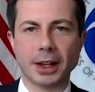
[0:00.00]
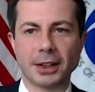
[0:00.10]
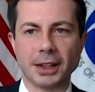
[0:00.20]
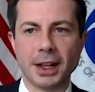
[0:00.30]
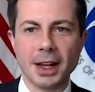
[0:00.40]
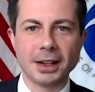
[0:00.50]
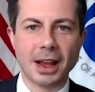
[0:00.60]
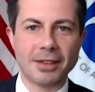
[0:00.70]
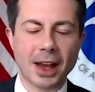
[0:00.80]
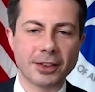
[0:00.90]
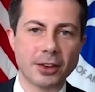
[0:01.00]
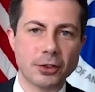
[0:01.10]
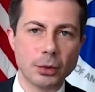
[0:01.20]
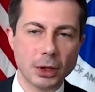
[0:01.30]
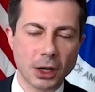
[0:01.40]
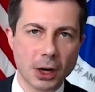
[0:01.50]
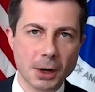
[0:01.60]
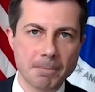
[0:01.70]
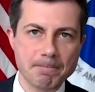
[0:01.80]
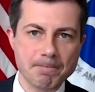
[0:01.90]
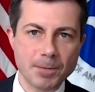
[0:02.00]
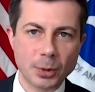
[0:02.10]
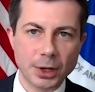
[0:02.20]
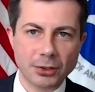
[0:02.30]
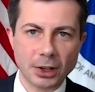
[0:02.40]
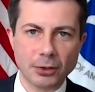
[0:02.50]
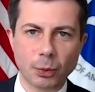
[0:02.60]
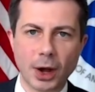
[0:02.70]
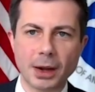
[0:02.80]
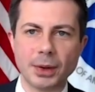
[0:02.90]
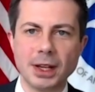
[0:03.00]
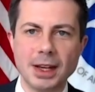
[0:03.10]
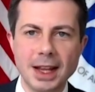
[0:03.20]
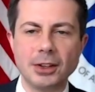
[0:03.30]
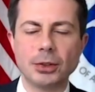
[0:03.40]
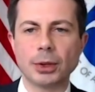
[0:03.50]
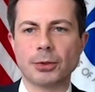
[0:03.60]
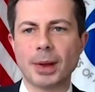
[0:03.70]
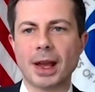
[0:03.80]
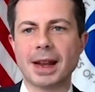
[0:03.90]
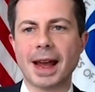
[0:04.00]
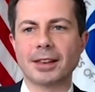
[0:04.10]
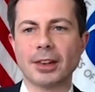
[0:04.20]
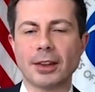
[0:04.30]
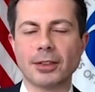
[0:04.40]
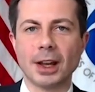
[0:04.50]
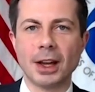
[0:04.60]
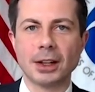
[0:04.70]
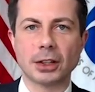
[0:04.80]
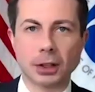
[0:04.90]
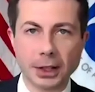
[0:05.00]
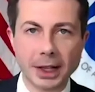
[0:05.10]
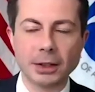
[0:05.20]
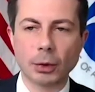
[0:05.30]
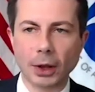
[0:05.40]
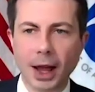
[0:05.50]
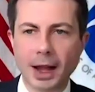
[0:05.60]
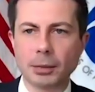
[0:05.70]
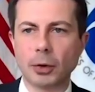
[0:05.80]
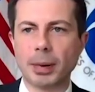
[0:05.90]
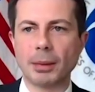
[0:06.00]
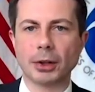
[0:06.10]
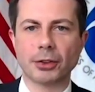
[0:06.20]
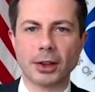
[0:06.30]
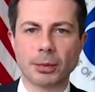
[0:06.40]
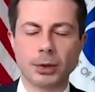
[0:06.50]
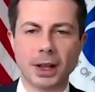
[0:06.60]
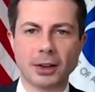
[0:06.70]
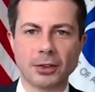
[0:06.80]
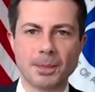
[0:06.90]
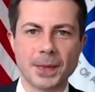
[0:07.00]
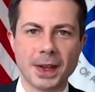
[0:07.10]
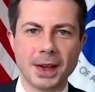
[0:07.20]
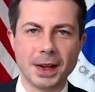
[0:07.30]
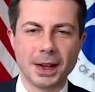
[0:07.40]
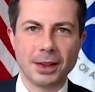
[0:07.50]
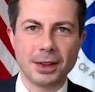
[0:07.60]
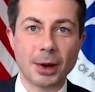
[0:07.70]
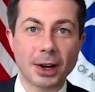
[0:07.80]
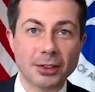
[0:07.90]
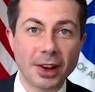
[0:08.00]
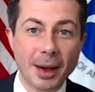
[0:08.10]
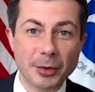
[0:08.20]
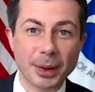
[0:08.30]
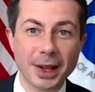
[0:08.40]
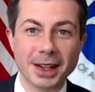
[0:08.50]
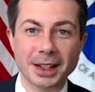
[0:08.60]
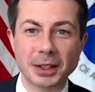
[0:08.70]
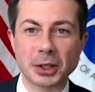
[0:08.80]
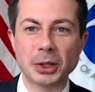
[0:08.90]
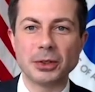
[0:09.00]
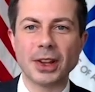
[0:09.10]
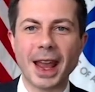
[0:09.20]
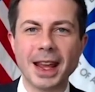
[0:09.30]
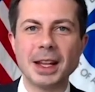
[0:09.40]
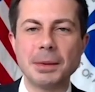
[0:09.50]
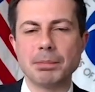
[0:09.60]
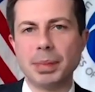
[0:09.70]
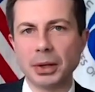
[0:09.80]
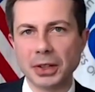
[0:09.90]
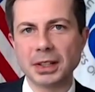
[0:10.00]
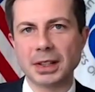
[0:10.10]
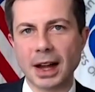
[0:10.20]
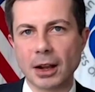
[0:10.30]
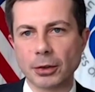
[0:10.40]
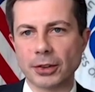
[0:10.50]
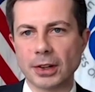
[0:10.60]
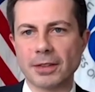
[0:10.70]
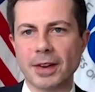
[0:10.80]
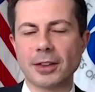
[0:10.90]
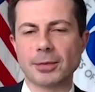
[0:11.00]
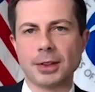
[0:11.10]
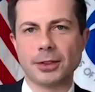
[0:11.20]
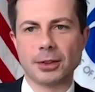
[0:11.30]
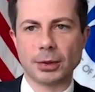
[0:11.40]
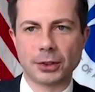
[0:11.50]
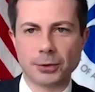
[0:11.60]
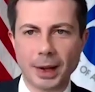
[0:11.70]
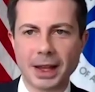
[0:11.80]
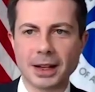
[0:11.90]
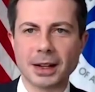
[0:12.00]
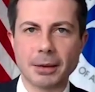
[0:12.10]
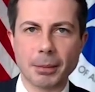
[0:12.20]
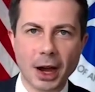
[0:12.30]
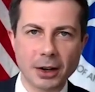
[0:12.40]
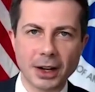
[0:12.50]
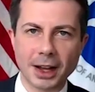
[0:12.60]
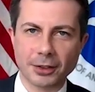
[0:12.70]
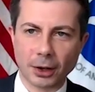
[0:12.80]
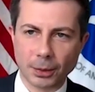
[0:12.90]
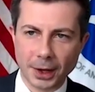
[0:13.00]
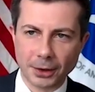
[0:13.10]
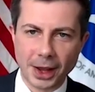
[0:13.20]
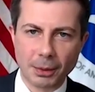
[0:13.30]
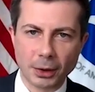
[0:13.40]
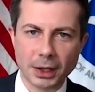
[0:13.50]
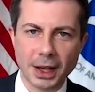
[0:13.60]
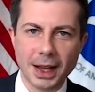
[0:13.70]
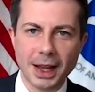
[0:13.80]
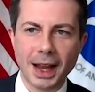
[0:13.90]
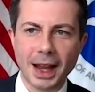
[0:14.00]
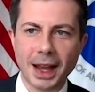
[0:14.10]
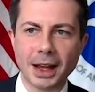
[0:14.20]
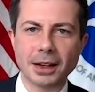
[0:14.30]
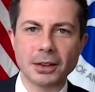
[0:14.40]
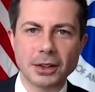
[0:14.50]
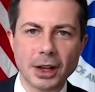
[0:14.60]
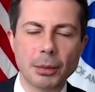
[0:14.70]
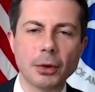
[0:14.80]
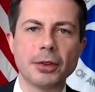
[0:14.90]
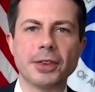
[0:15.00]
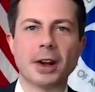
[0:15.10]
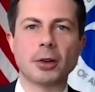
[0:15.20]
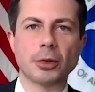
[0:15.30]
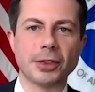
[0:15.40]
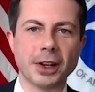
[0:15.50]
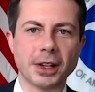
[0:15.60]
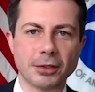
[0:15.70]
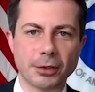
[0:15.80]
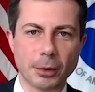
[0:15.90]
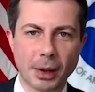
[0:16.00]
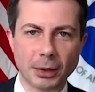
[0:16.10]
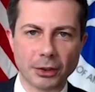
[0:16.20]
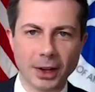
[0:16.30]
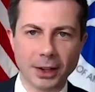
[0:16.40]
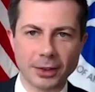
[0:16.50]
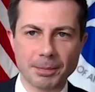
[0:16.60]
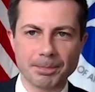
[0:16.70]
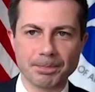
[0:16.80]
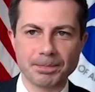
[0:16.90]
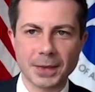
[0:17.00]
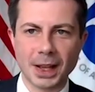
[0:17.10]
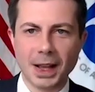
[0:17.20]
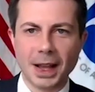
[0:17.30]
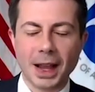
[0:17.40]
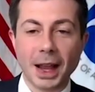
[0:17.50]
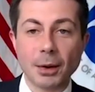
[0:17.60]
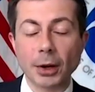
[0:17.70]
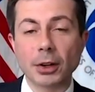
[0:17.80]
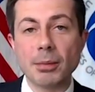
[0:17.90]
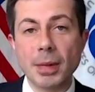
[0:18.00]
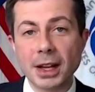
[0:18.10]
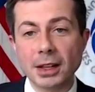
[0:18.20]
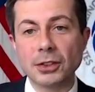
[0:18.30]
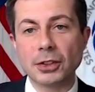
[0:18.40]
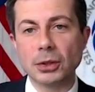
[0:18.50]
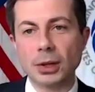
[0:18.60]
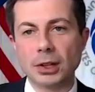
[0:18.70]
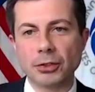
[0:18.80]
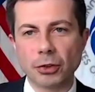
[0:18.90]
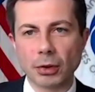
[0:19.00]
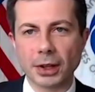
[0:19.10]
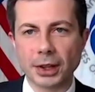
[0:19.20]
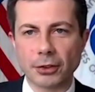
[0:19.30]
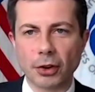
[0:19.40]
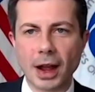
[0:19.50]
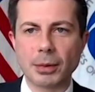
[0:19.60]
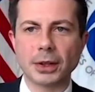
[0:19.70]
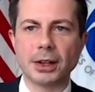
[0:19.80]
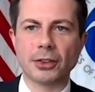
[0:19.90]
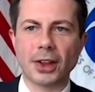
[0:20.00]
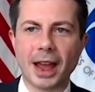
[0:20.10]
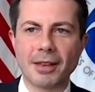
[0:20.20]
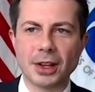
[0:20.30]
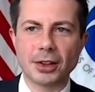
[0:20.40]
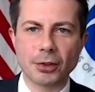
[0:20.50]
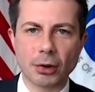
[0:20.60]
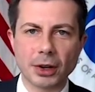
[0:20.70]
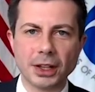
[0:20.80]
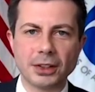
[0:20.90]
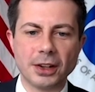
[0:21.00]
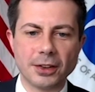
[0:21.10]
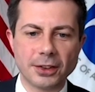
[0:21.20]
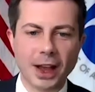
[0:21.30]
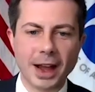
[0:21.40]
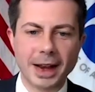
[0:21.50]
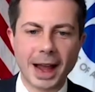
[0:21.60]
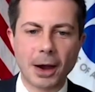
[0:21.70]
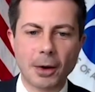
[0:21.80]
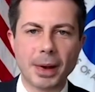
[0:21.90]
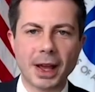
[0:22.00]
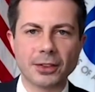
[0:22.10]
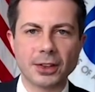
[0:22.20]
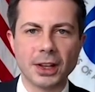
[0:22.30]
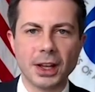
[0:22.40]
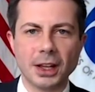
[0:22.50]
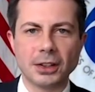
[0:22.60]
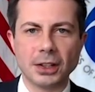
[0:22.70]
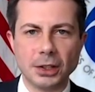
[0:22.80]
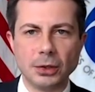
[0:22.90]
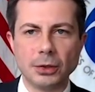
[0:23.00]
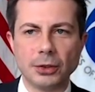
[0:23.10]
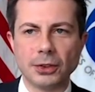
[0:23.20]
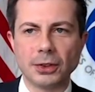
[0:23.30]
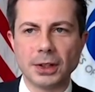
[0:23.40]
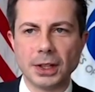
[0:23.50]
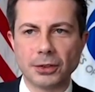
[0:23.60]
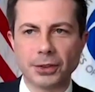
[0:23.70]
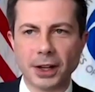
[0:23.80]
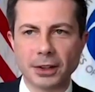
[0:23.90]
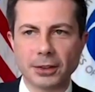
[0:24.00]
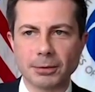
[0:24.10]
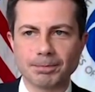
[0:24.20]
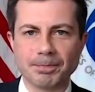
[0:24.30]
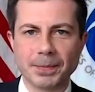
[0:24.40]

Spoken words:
likely to have access to a car, which is why we need to expand access to clean, reliable public transportation. The American Jobs Plan includes $80 billion in investments to expand and modernize our rail network and double the federal funding for public transit. And we are committed to ensuring that tribal leaders have the authority to decide how best to use these funds.